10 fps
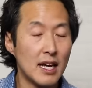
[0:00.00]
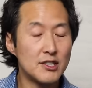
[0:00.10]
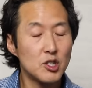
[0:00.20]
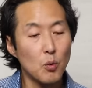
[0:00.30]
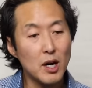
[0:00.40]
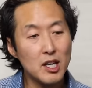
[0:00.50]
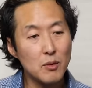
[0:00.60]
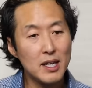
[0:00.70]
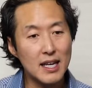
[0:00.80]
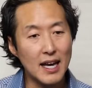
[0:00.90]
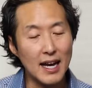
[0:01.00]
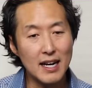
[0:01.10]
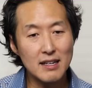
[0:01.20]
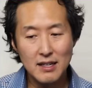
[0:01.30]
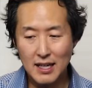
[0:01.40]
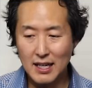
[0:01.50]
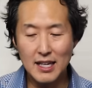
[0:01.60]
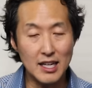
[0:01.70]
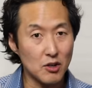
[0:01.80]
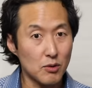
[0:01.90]
And so what you eat can
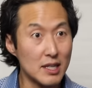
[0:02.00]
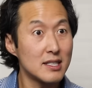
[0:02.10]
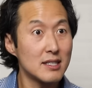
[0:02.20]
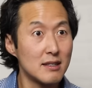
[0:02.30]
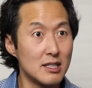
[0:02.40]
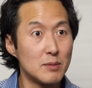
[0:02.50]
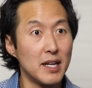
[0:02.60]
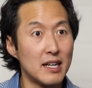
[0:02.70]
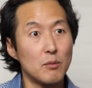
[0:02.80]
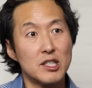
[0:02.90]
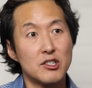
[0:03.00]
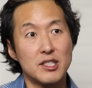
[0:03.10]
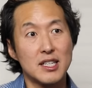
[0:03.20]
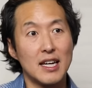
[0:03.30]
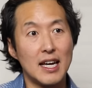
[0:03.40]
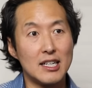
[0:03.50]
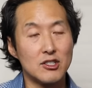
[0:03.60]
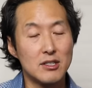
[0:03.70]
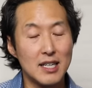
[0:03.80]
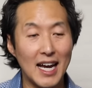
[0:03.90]
increase the speed at which your skin
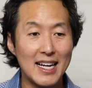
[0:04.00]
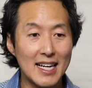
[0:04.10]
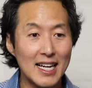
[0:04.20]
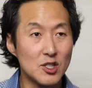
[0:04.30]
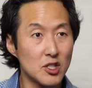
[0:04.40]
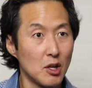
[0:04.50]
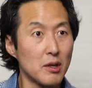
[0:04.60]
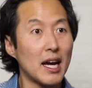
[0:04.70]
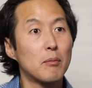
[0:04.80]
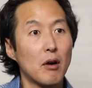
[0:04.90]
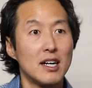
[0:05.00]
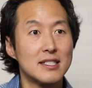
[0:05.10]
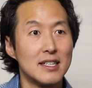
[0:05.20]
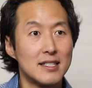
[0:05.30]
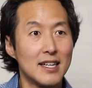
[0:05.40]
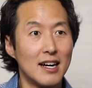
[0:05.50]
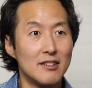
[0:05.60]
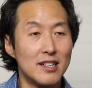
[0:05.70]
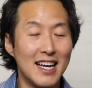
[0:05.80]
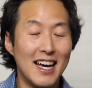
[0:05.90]
ages, and it can slow that process
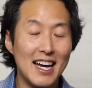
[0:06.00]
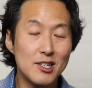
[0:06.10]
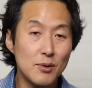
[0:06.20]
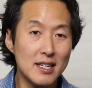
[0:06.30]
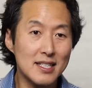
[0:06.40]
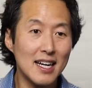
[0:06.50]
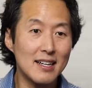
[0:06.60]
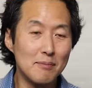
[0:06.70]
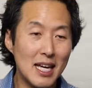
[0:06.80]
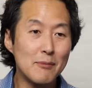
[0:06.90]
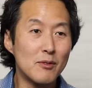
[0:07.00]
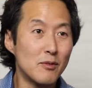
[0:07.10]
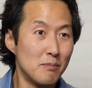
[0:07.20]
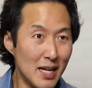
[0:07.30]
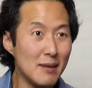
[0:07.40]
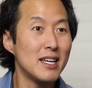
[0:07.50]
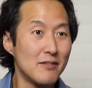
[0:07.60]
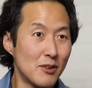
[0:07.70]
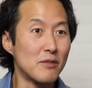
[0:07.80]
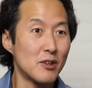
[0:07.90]
down. And to an extent, may even, maybe
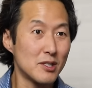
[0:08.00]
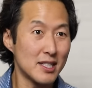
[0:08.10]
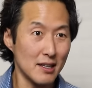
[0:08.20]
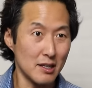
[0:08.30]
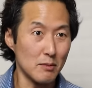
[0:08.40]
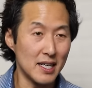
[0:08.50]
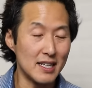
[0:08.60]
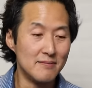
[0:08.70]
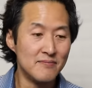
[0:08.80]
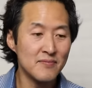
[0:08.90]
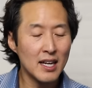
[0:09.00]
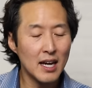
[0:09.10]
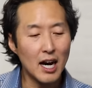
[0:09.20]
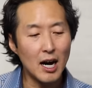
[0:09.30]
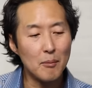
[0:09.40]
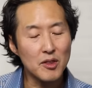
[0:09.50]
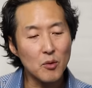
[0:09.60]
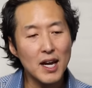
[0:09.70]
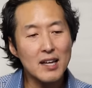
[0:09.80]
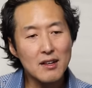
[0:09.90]
even reverse it a little bit. Um, but the
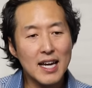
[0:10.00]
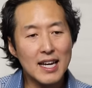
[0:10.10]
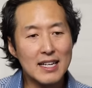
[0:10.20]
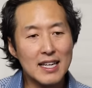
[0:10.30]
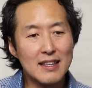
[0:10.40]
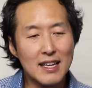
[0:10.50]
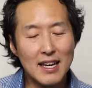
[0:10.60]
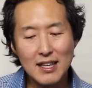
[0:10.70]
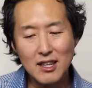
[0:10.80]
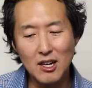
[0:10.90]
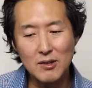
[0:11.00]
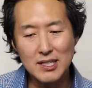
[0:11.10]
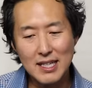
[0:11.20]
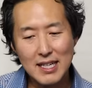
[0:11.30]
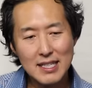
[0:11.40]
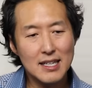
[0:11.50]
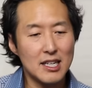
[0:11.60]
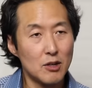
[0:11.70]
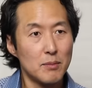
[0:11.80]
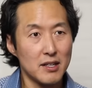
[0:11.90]
way I look at it in the end, though, is it is
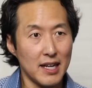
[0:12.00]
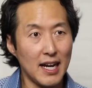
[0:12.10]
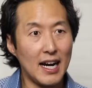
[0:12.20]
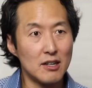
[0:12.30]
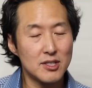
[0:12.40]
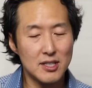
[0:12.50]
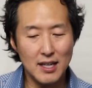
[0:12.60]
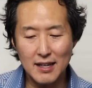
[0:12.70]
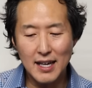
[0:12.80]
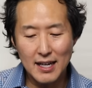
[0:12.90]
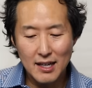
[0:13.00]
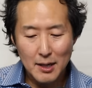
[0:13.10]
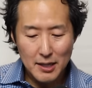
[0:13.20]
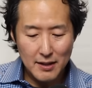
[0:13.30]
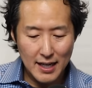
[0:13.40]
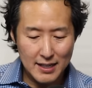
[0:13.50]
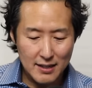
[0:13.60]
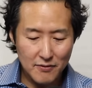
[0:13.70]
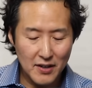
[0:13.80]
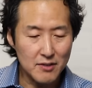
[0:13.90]
like you're building a house, and that
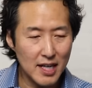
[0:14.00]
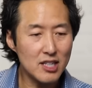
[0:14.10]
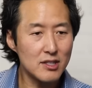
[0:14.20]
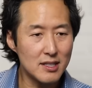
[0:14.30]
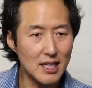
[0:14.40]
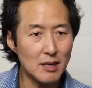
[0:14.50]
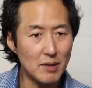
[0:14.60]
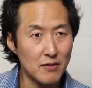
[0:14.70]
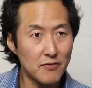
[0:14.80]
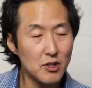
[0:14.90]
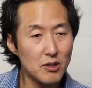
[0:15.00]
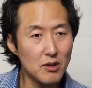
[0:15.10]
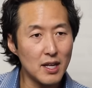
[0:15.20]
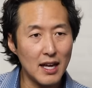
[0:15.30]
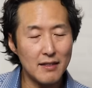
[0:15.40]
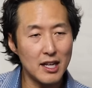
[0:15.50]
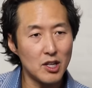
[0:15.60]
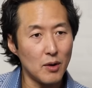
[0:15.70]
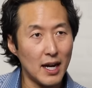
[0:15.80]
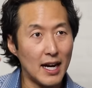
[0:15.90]
that foundation is going to be the food, and then
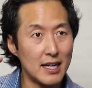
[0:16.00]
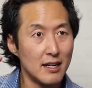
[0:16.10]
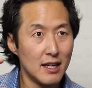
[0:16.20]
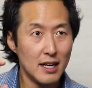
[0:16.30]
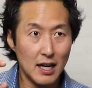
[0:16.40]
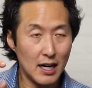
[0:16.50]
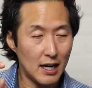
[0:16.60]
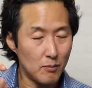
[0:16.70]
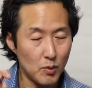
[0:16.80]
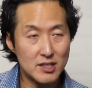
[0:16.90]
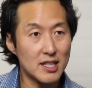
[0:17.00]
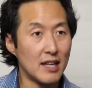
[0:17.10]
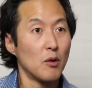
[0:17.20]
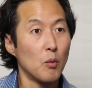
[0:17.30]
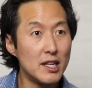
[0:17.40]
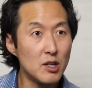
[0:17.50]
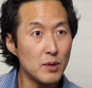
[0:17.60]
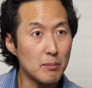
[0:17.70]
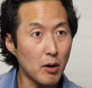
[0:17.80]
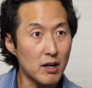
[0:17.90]
you add, um, once again, the when you
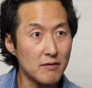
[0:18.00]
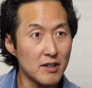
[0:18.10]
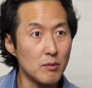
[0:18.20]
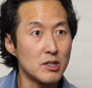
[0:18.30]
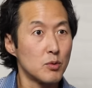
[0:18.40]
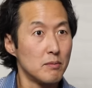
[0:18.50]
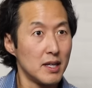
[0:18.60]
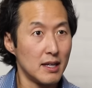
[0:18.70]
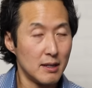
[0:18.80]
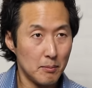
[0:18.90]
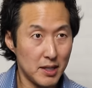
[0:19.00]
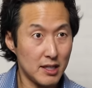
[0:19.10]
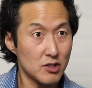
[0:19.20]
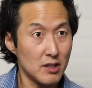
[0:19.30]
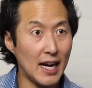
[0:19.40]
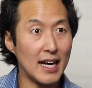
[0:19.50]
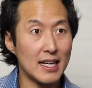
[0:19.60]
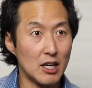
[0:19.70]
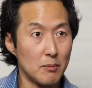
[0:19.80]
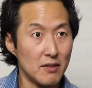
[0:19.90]
eat part of it, which would be potentially
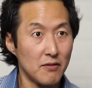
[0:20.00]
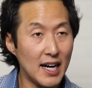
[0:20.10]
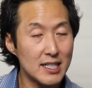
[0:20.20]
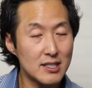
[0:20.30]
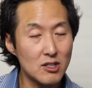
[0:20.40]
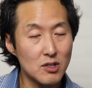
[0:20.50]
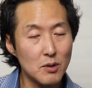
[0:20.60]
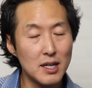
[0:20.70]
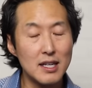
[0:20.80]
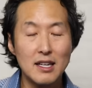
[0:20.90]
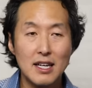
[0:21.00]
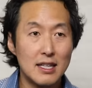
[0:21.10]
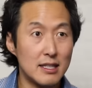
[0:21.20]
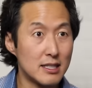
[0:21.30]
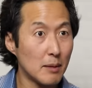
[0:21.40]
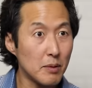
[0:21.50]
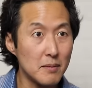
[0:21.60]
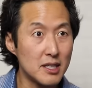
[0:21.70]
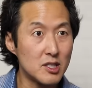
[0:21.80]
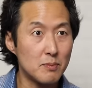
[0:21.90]
adding intermittent fasting to it, the
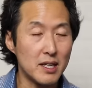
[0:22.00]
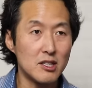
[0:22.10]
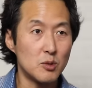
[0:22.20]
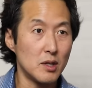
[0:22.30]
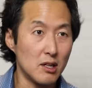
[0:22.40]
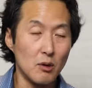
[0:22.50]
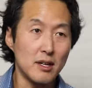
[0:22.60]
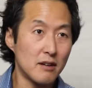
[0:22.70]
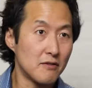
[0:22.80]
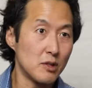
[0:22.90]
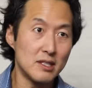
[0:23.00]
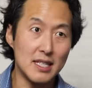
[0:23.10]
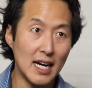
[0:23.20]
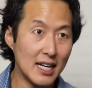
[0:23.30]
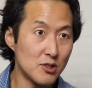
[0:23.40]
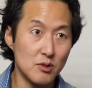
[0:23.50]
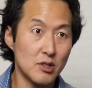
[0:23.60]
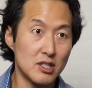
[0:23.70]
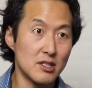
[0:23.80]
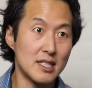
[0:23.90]
supplements, because we know that our food is not as
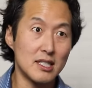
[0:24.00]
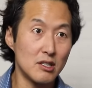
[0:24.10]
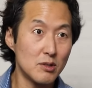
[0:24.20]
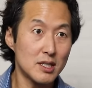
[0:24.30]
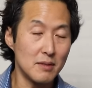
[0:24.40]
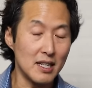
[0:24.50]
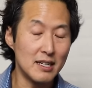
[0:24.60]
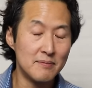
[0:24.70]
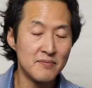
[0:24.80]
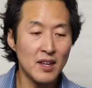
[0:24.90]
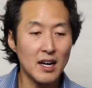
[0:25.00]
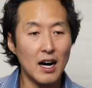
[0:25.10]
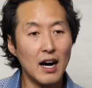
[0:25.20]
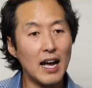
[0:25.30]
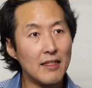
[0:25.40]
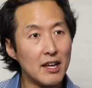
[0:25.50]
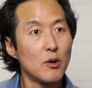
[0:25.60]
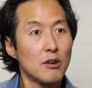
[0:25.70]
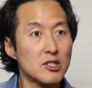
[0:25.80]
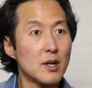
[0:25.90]
nutritious as it used to be, uh, and then
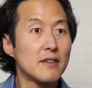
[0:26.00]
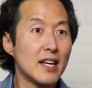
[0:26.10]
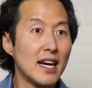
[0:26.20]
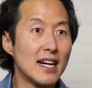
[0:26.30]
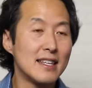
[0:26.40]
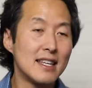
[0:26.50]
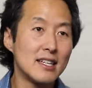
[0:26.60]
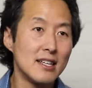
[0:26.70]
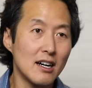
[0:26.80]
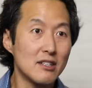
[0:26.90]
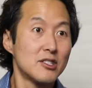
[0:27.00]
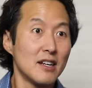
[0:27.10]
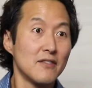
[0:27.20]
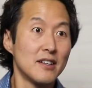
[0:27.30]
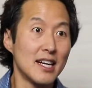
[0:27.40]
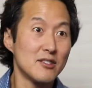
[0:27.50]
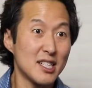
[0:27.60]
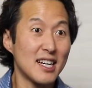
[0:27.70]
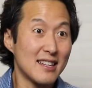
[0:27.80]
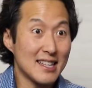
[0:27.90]
you also have to add the other stuff on the
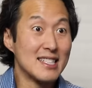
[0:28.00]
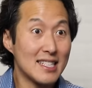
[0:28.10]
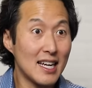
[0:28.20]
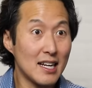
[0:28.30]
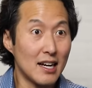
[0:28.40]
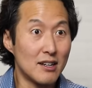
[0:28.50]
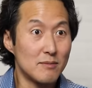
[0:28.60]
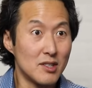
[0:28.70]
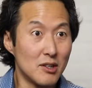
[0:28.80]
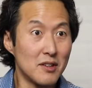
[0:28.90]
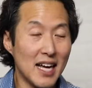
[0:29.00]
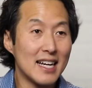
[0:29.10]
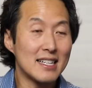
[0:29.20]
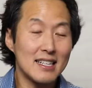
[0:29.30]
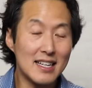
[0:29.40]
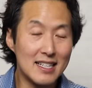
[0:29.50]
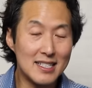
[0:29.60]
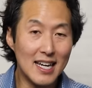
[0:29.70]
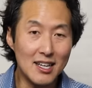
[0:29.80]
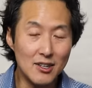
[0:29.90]
outside, like the skincare. You know, that
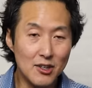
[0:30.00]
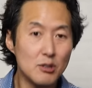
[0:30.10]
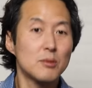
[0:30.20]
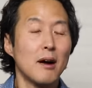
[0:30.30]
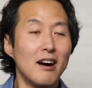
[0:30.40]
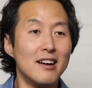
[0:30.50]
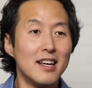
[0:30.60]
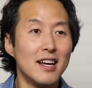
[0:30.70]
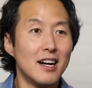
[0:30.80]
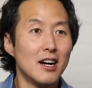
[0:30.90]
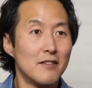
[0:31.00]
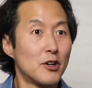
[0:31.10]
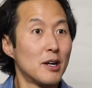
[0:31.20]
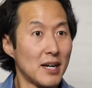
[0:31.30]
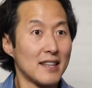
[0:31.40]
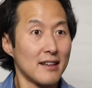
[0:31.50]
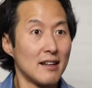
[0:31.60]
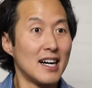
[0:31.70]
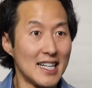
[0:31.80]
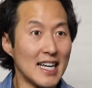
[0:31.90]
is a huge part of turning back the
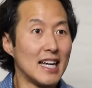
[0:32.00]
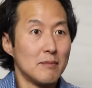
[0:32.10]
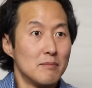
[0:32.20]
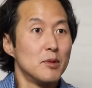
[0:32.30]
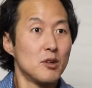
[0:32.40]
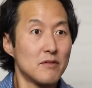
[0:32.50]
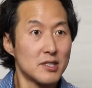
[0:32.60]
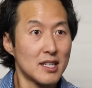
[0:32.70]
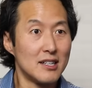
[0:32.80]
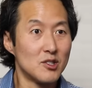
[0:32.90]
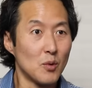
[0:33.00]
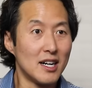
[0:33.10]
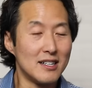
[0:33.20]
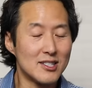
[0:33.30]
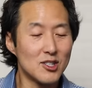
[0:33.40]
clock and getting beautiful skin as well.